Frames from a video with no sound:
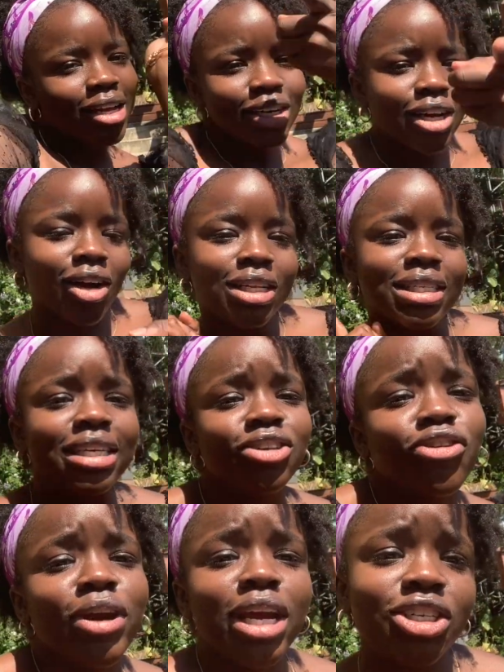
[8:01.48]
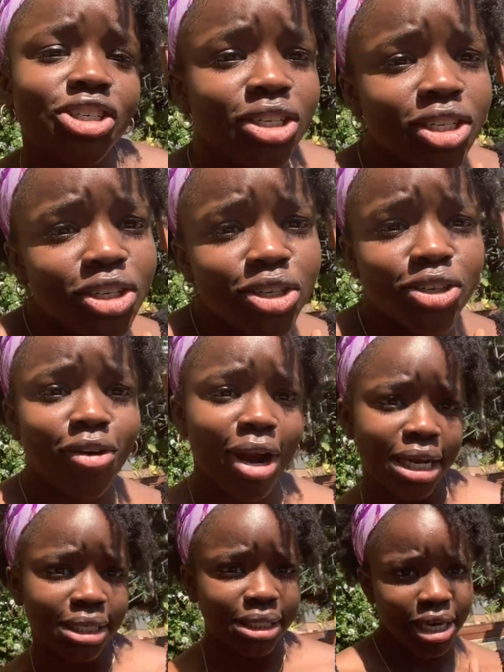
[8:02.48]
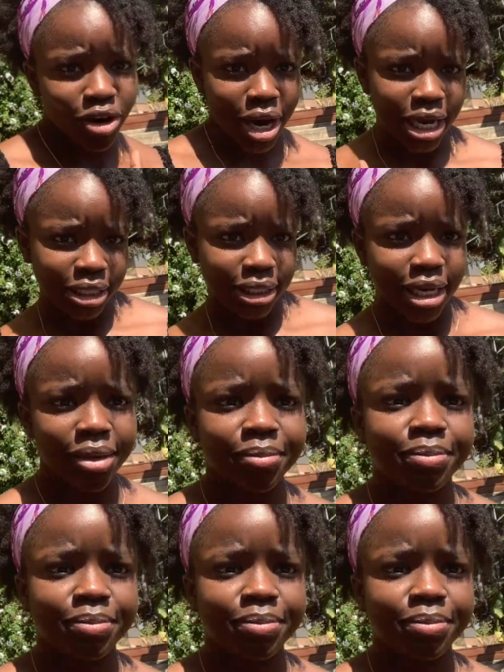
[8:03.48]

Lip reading: Content creation. It's crazy.